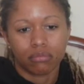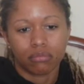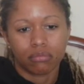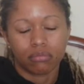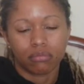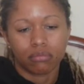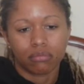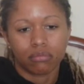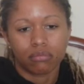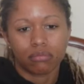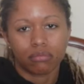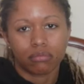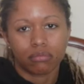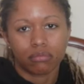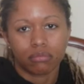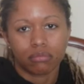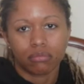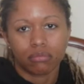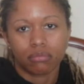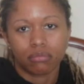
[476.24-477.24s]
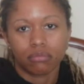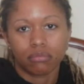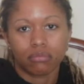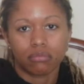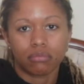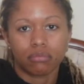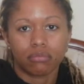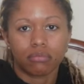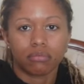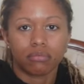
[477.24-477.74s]

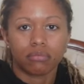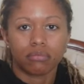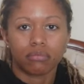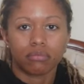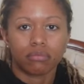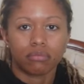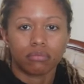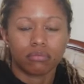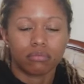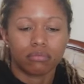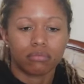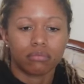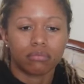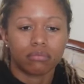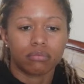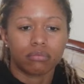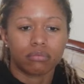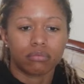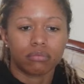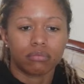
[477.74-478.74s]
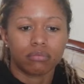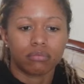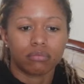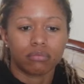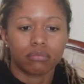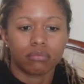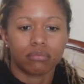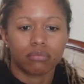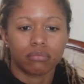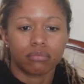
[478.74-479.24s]

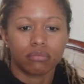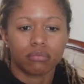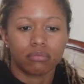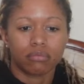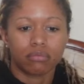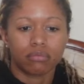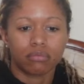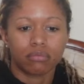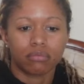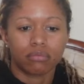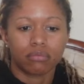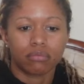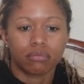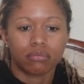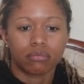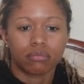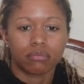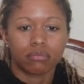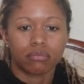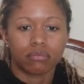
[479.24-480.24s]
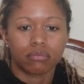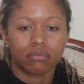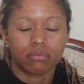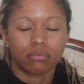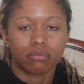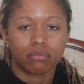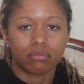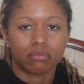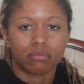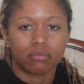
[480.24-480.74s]

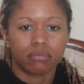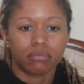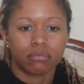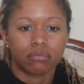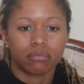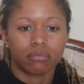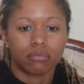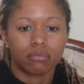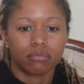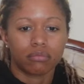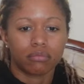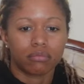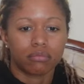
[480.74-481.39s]
No words are spoken by the person on screen.